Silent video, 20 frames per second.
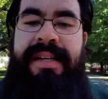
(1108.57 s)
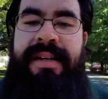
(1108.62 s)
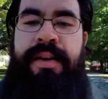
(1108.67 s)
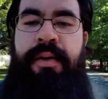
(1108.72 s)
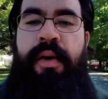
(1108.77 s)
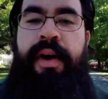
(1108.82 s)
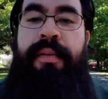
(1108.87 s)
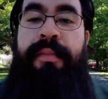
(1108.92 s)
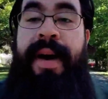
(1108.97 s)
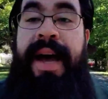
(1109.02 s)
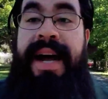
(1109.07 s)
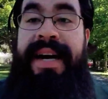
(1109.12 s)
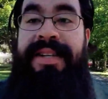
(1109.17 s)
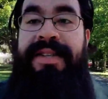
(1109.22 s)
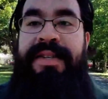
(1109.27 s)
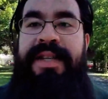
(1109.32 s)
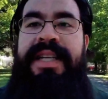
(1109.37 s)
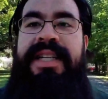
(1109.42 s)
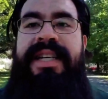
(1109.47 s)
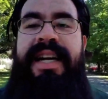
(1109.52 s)
going back
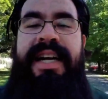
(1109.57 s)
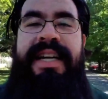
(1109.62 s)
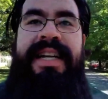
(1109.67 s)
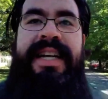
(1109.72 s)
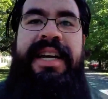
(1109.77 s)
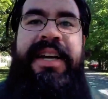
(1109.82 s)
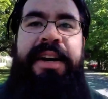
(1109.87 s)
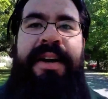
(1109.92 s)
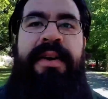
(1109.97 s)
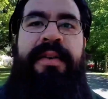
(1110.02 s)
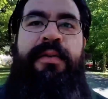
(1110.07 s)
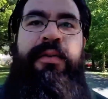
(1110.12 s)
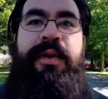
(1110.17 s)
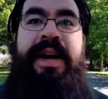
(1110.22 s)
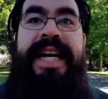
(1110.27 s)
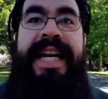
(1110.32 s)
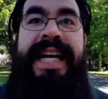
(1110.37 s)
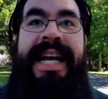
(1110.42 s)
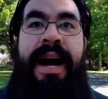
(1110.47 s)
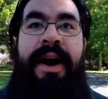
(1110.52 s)
to this idea of
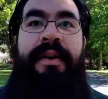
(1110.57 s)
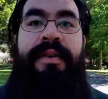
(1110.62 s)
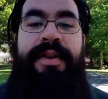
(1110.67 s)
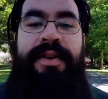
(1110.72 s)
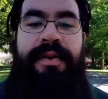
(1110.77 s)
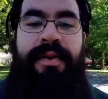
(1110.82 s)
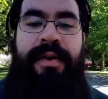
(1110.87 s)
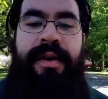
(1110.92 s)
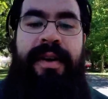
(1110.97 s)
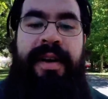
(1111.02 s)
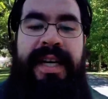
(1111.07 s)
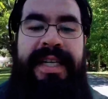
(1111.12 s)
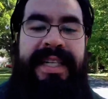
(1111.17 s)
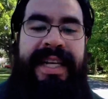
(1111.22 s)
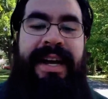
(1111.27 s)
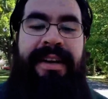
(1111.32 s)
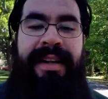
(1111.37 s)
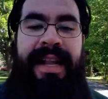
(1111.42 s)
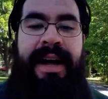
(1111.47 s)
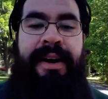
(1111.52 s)
reading out your essay
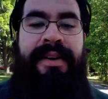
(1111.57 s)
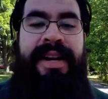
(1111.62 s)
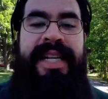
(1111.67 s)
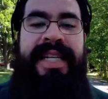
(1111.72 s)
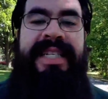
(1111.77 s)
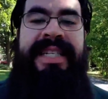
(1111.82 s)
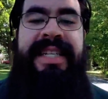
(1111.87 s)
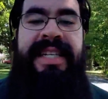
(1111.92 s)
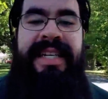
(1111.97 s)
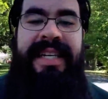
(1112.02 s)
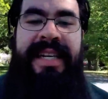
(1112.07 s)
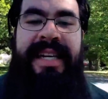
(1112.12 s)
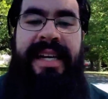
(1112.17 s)
out loud is